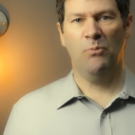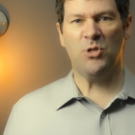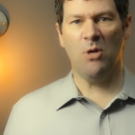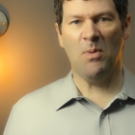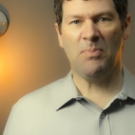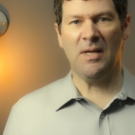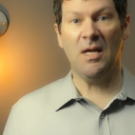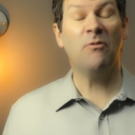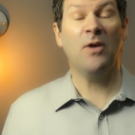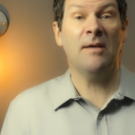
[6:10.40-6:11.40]
Presumably,
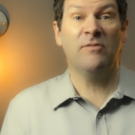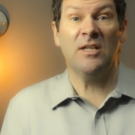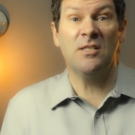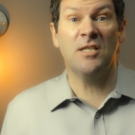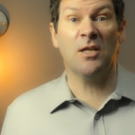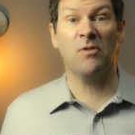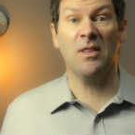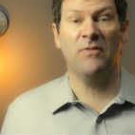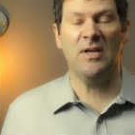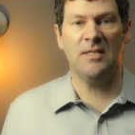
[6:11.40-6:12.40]
if we're even considering
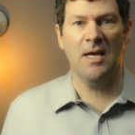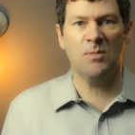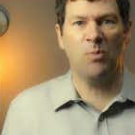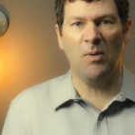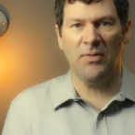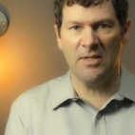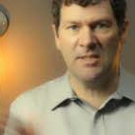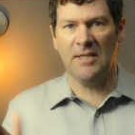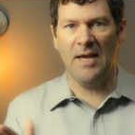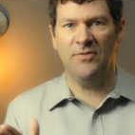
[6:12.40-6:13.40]
the VTS, we want the
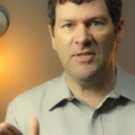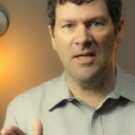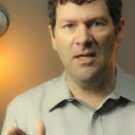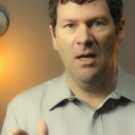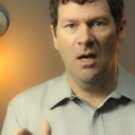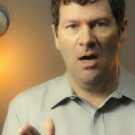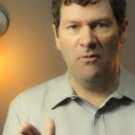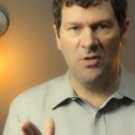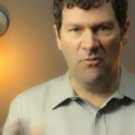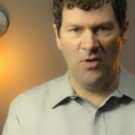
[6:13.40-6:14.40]
safety
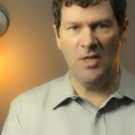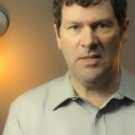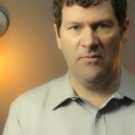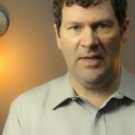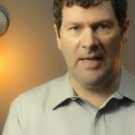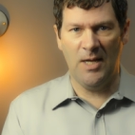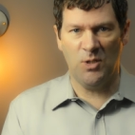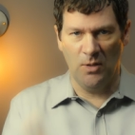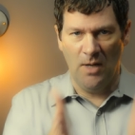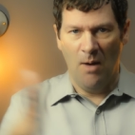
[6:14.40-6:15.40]
of
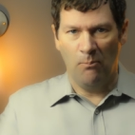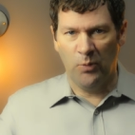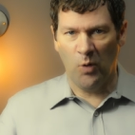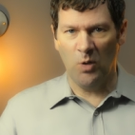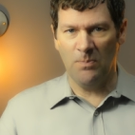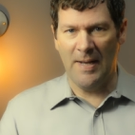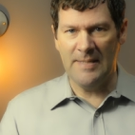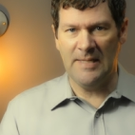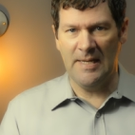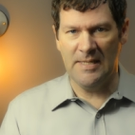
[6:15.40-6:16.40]
diversification.
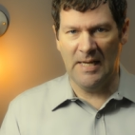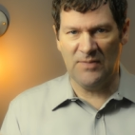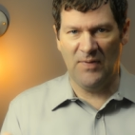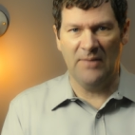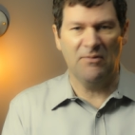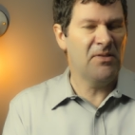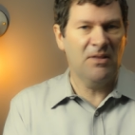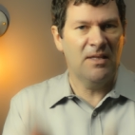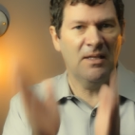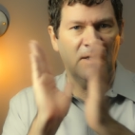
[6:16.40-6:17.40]
Broad-based index fund rather
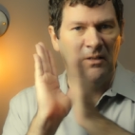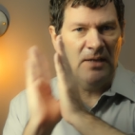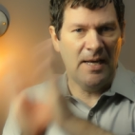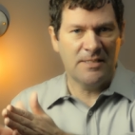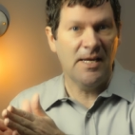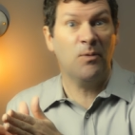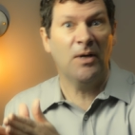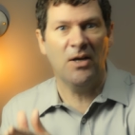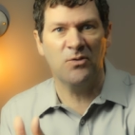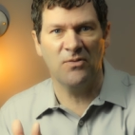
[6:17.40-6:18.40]
than the little NASDAQ
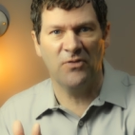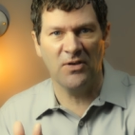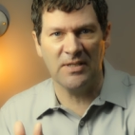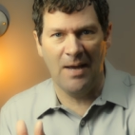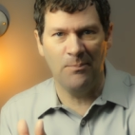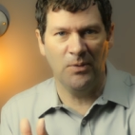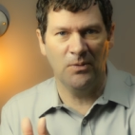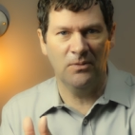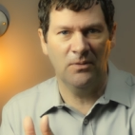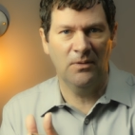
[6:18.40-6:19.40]
100, for example.